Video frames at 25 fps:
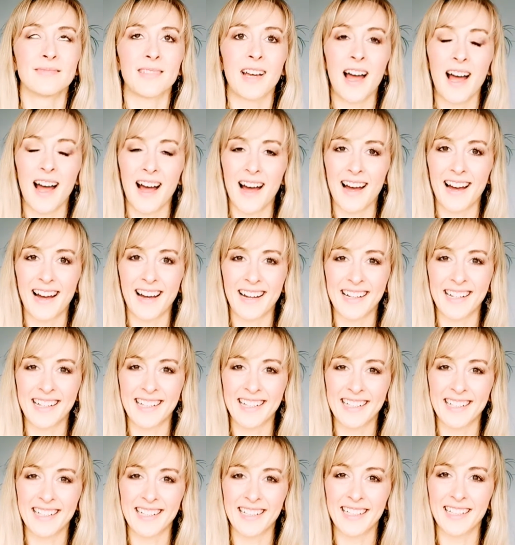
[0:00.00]

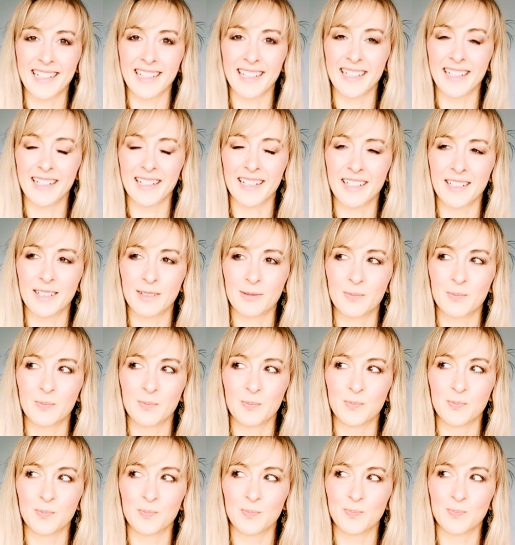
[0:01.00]

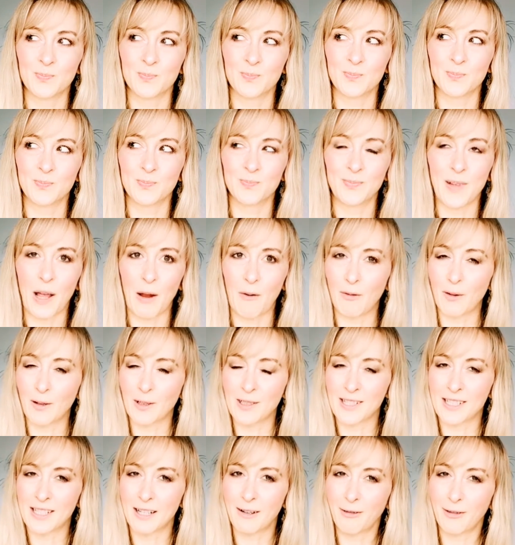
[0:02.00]
That
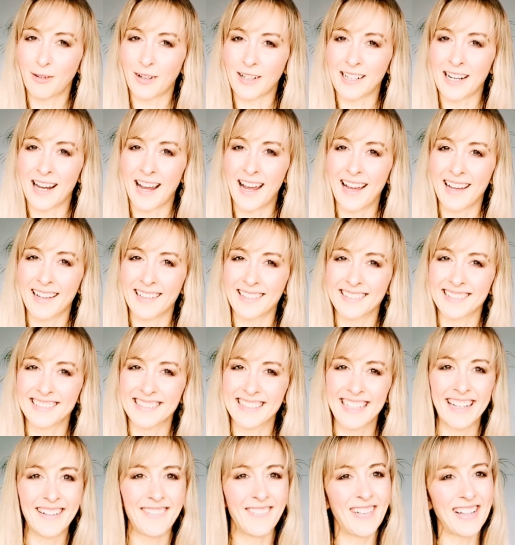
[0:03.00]
feels different, huh?
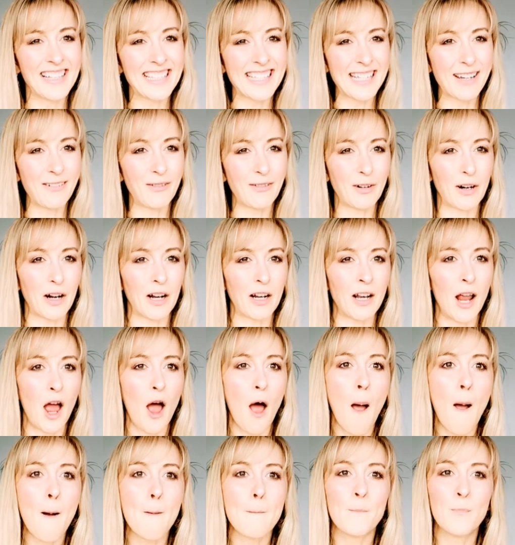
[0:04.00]
That feels different.
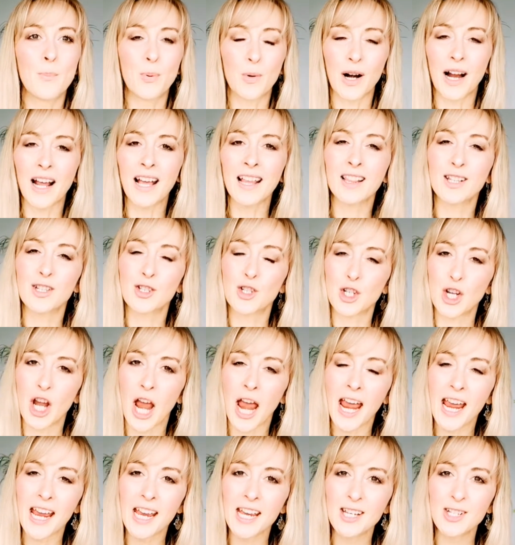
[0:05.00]
Breath
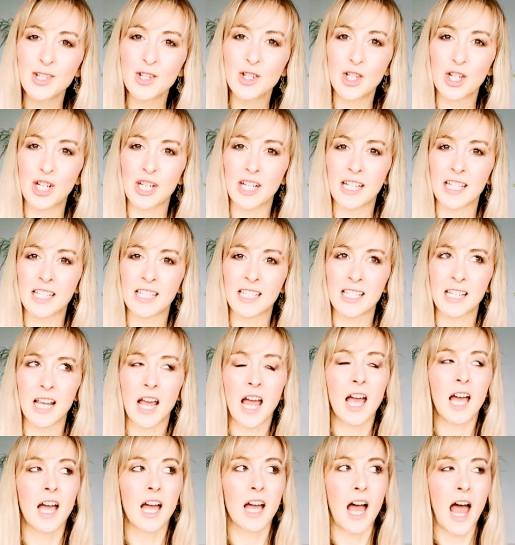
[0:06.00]
changes
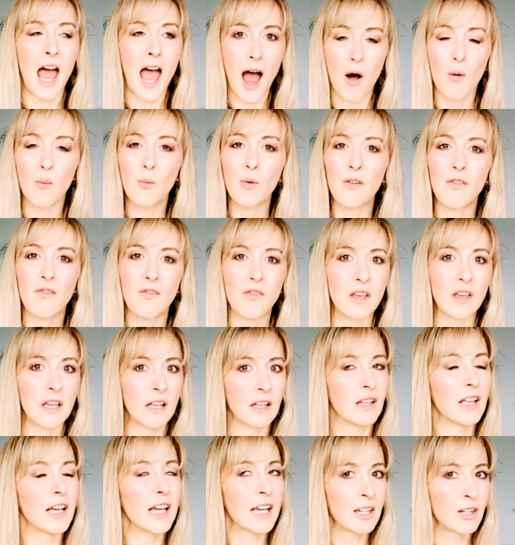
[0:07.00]
how we
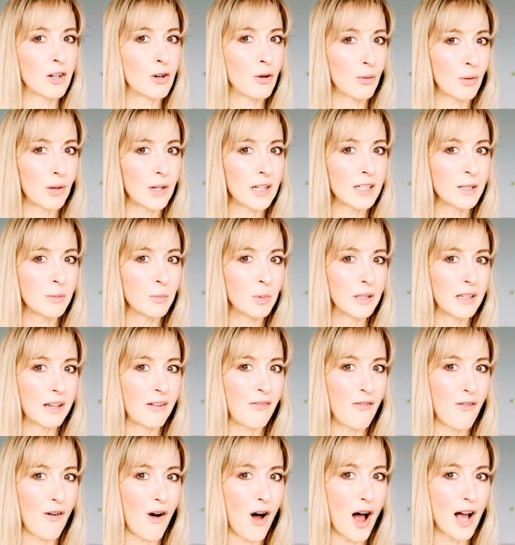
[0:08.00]
feel incredibly
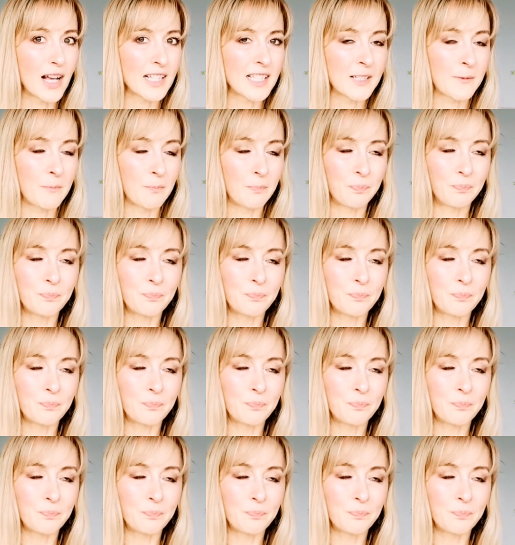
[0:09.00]
fast.